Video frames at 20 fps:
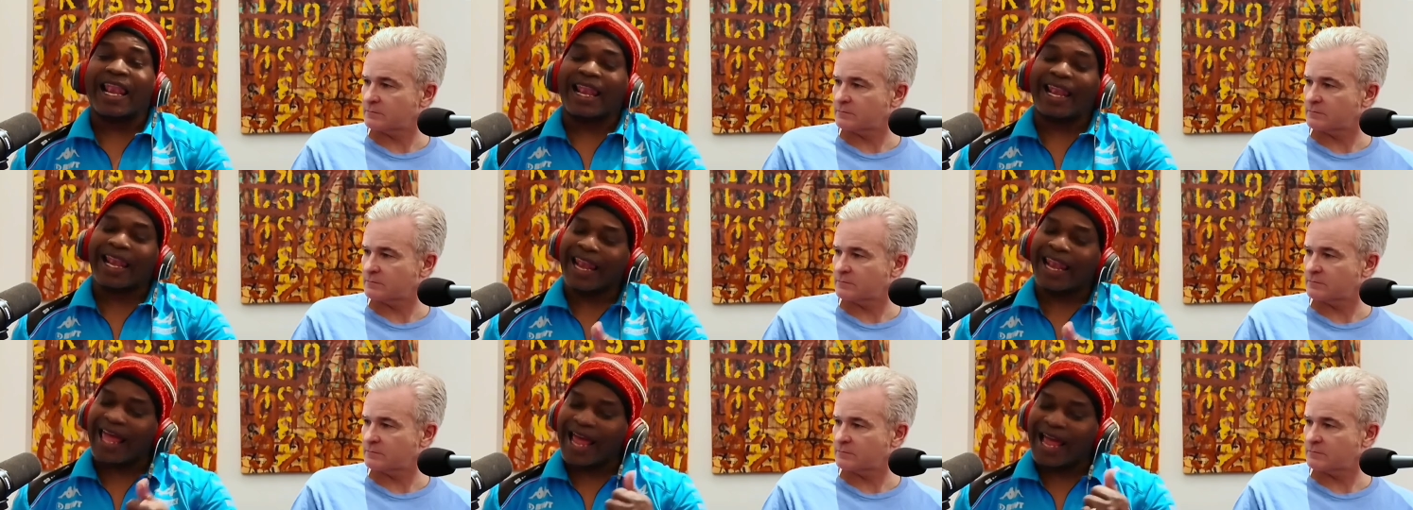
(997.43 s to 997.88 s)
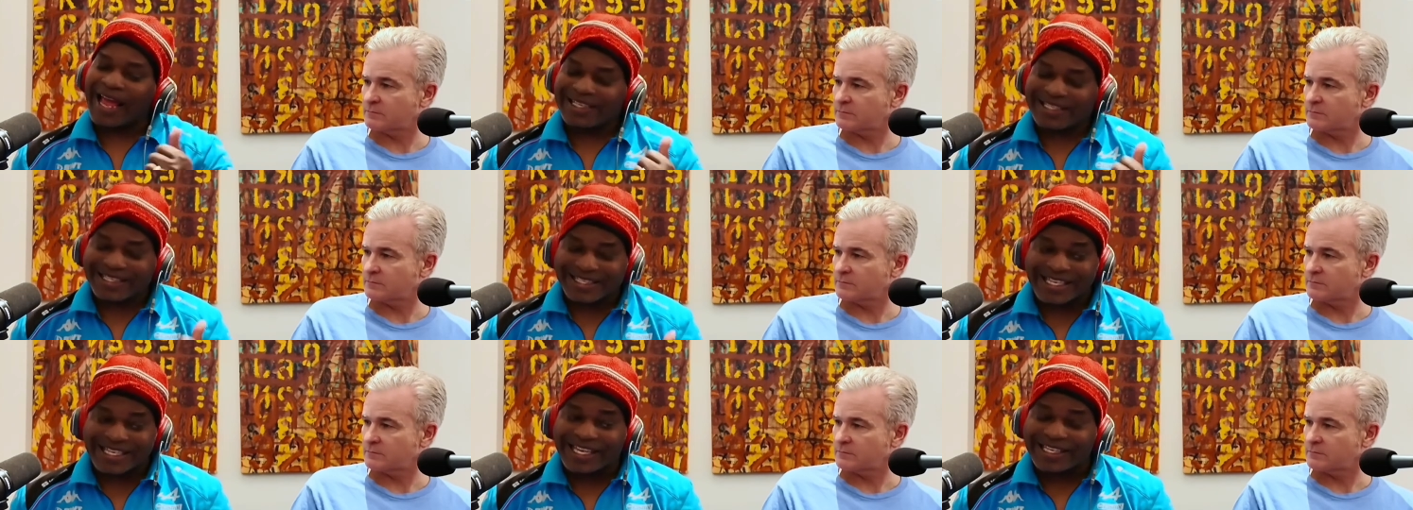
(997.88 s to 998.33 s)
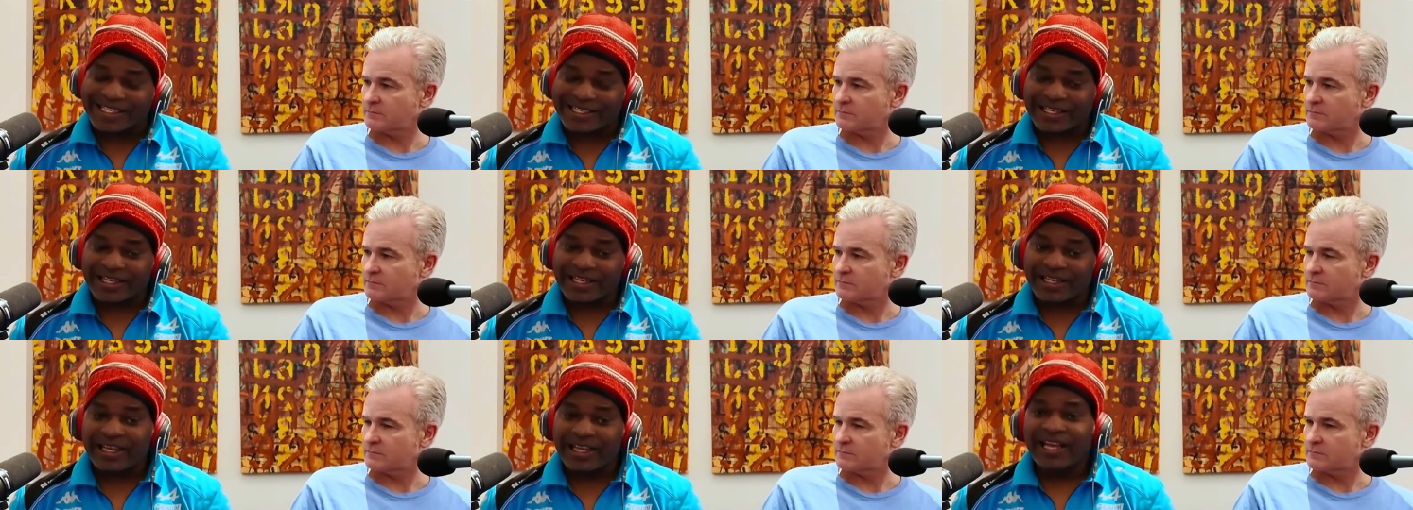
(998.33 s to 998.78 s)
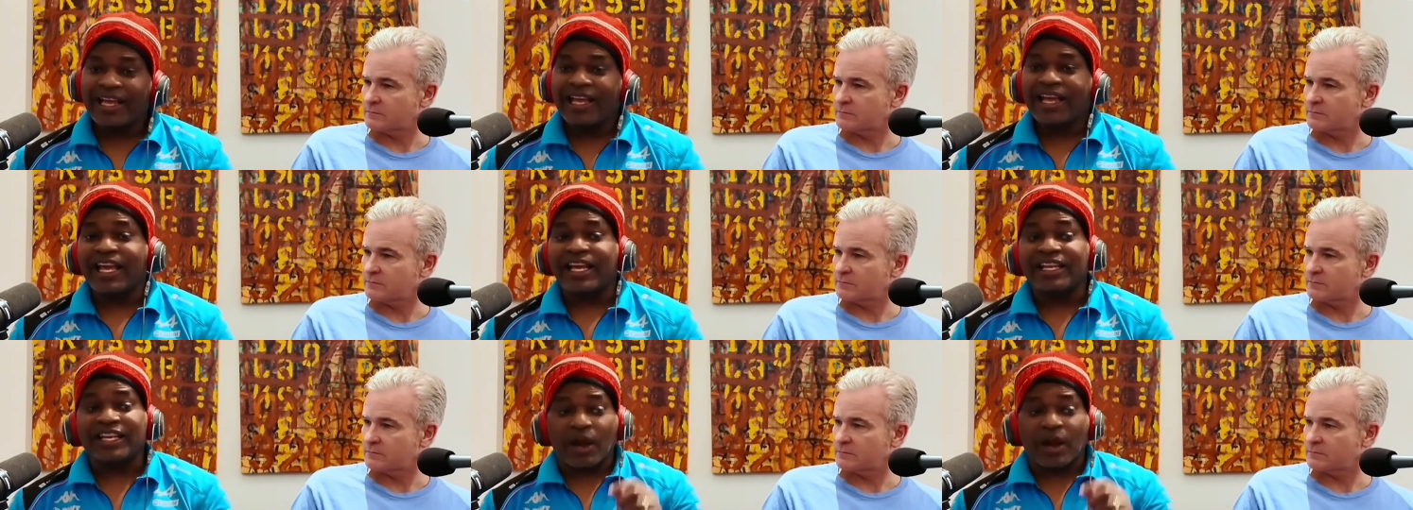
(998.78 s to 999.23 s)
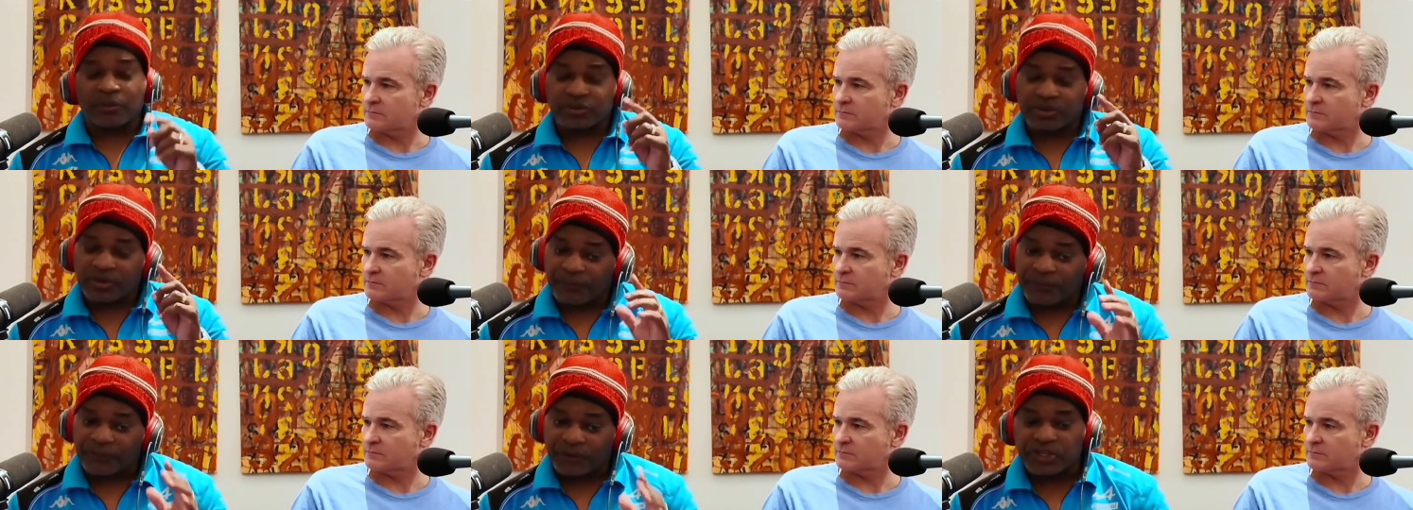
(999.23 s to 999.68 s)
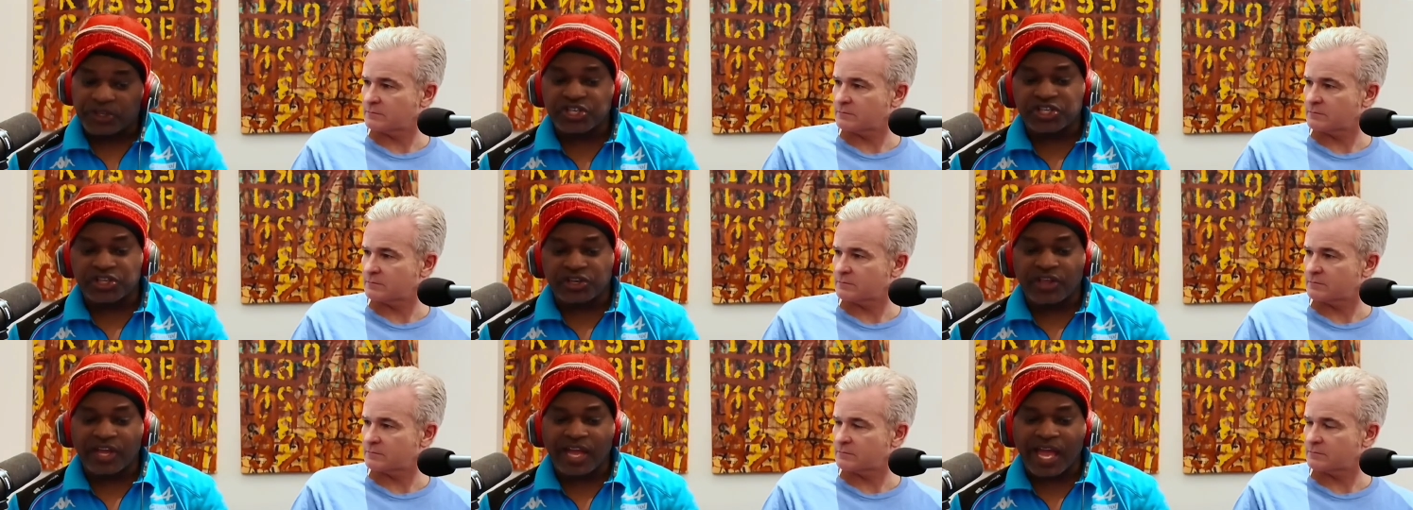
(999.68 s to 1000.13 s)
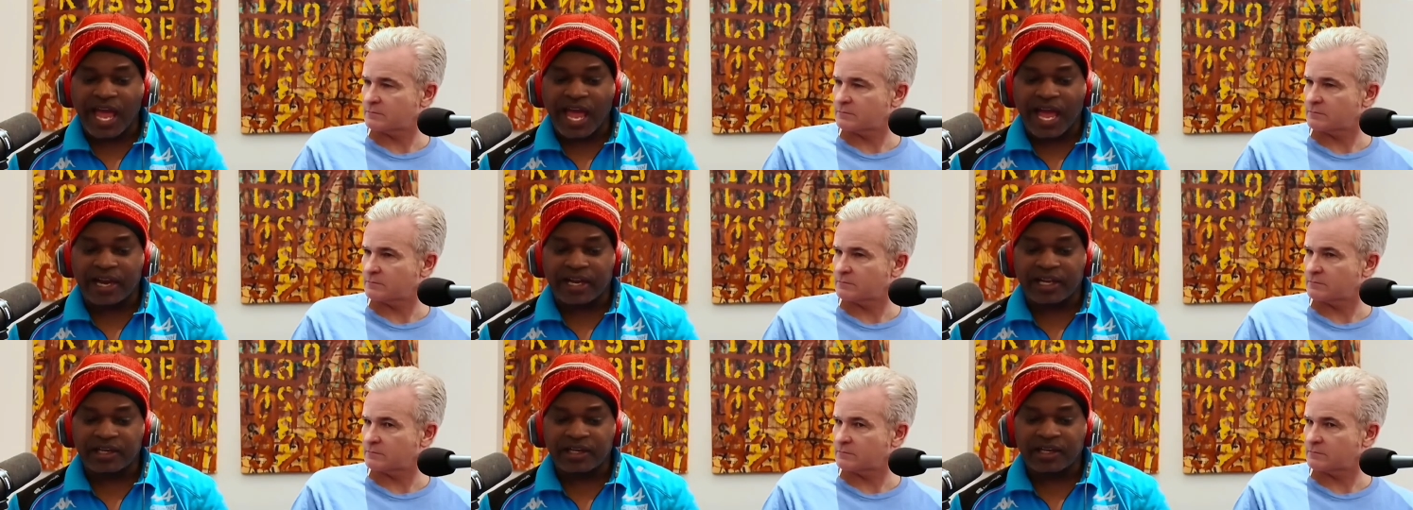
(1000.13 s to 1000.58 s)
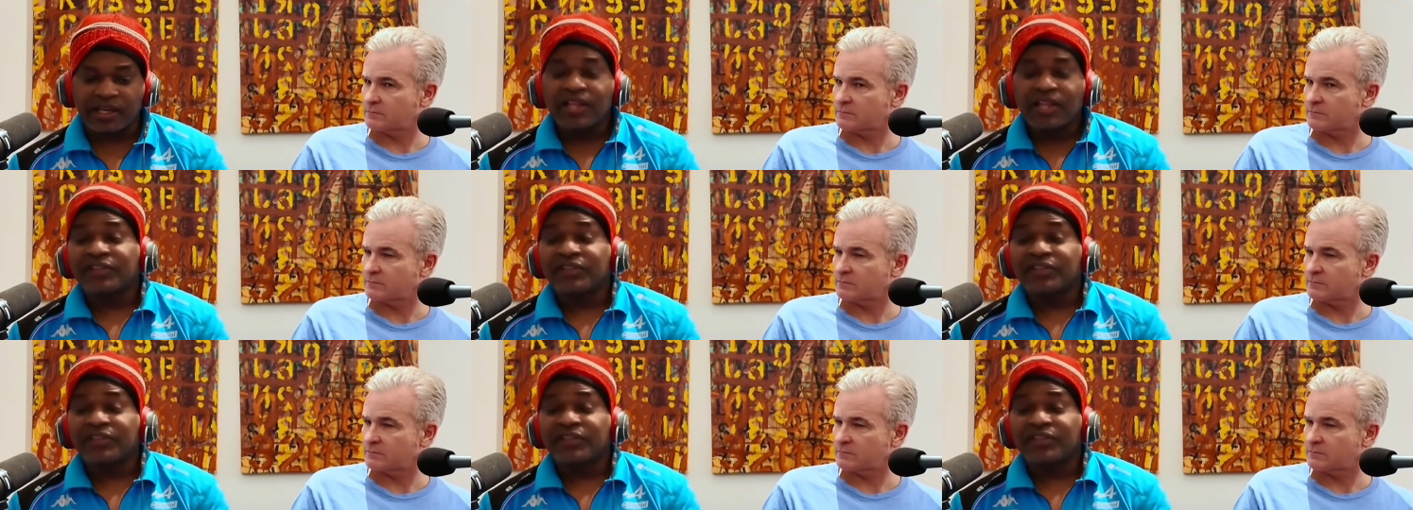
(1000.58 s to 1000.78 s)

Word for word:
Speaker 1: last season, and that was the first year they had it.